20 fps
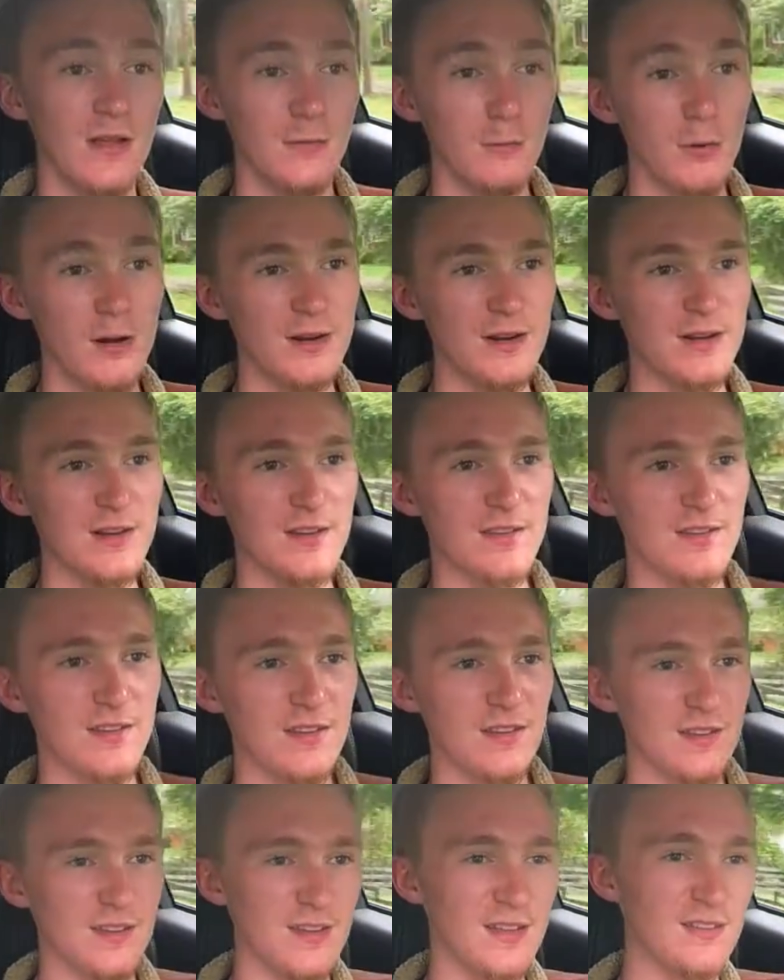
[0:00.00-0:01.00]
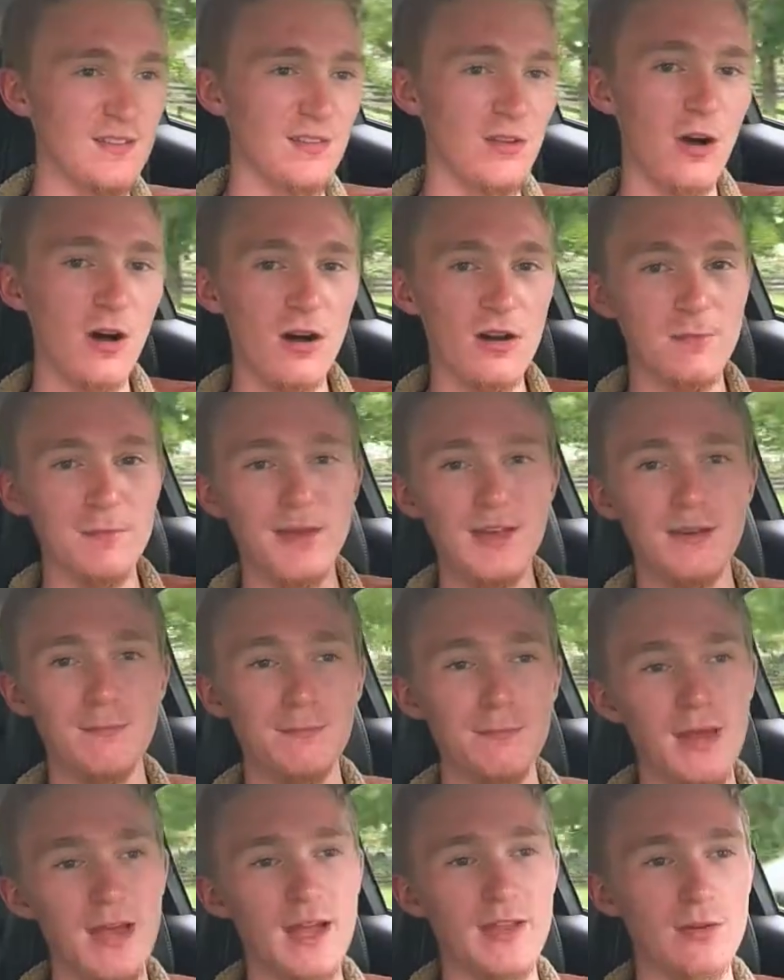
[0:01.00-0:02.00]
What it is it's an automated
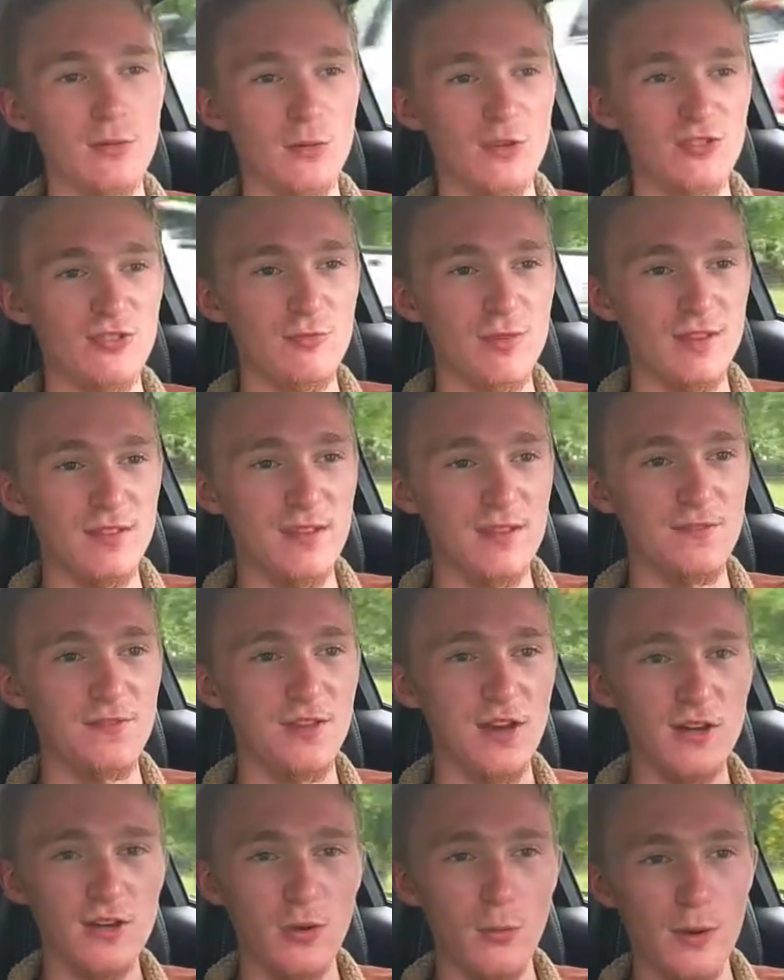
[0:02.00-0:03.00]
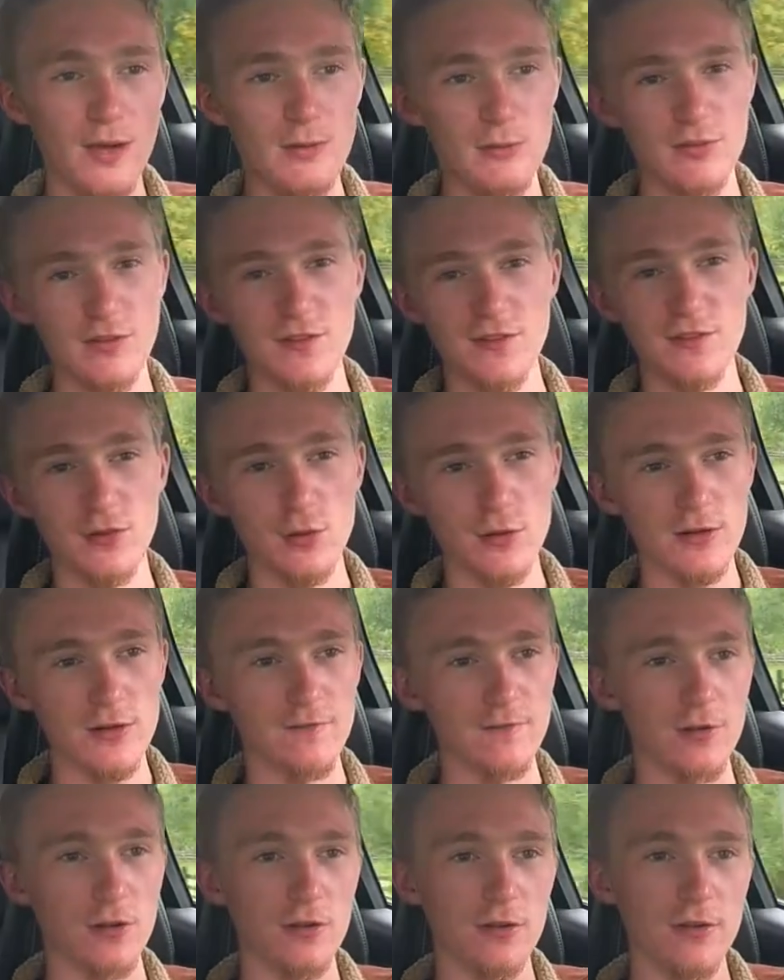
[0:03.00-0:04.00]
manual, which means they've done away with the torque
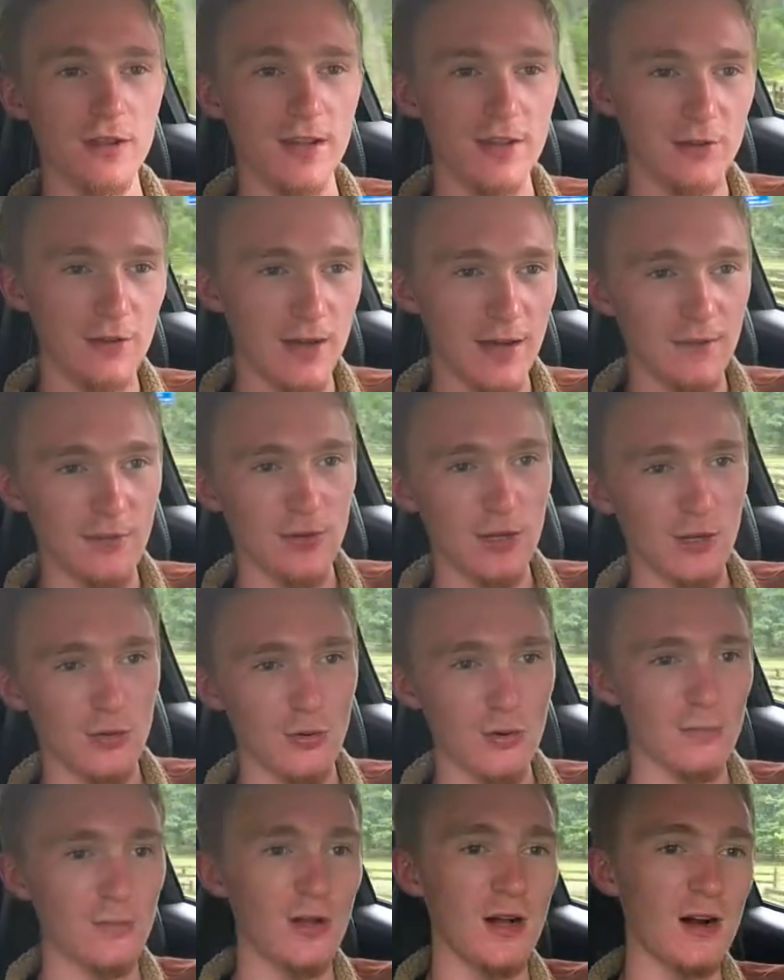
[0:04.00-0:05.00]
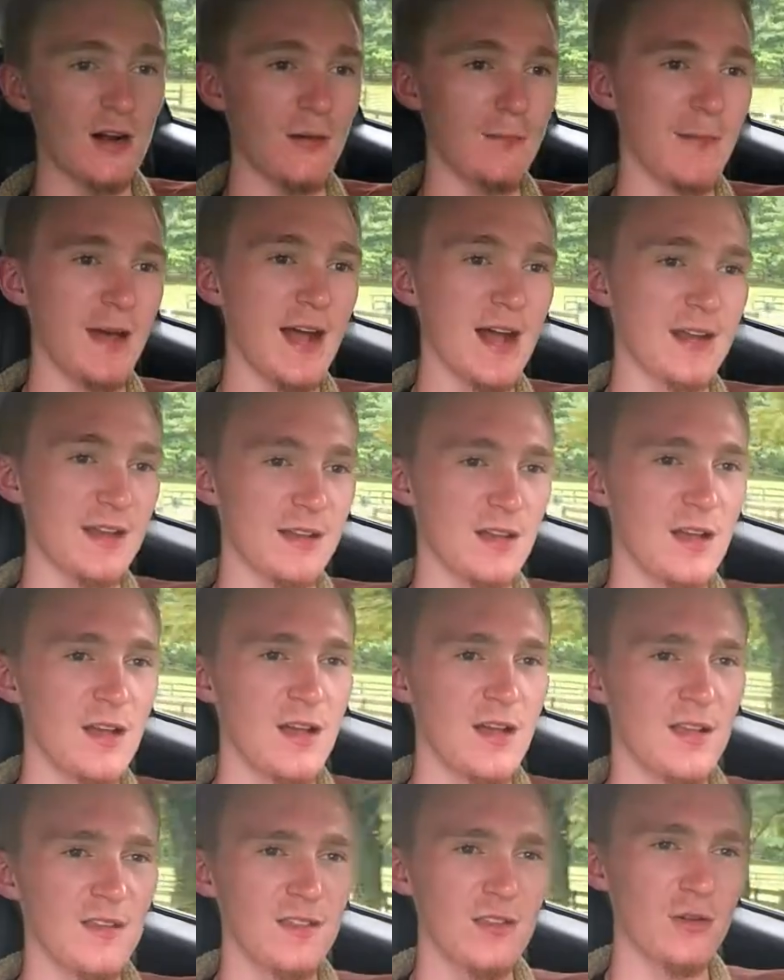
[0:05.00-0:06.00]
converter that you have in a normal automatic.
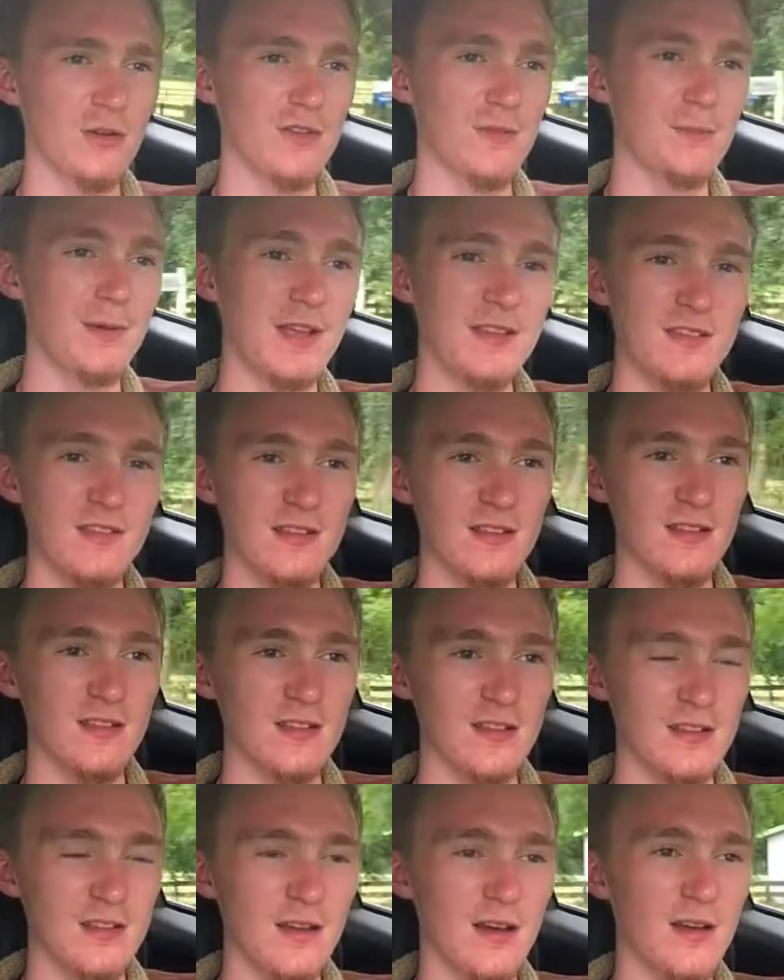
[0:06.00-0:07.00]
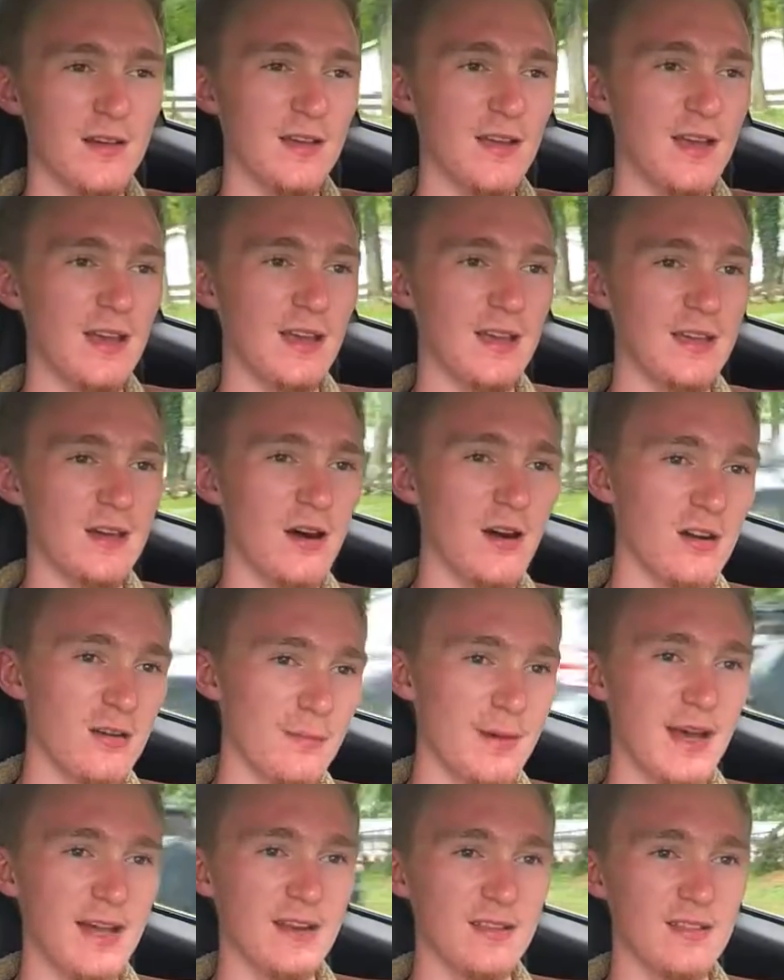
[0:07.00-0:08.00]
So it's basically a
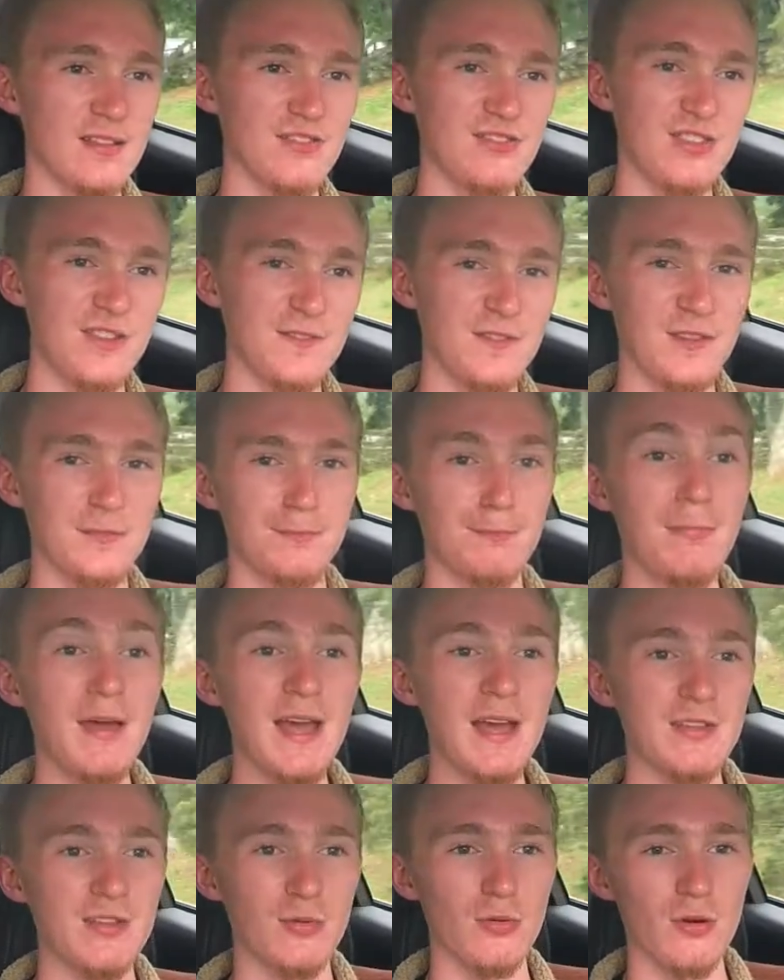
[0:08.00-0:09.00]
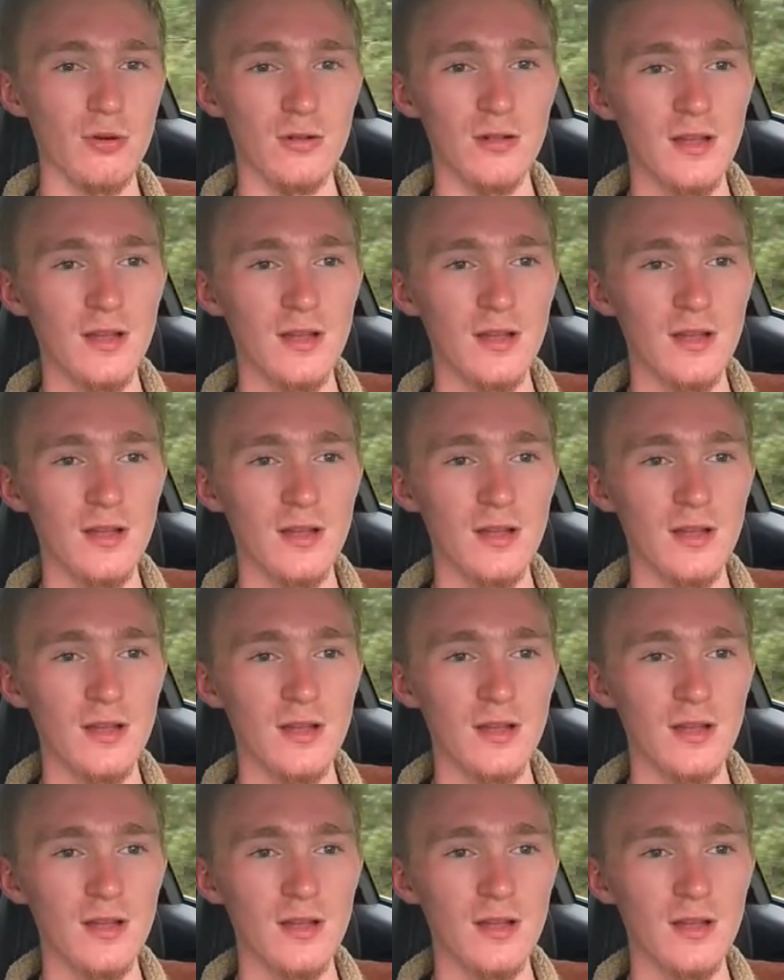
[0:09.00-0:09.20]
automatically shifted manual.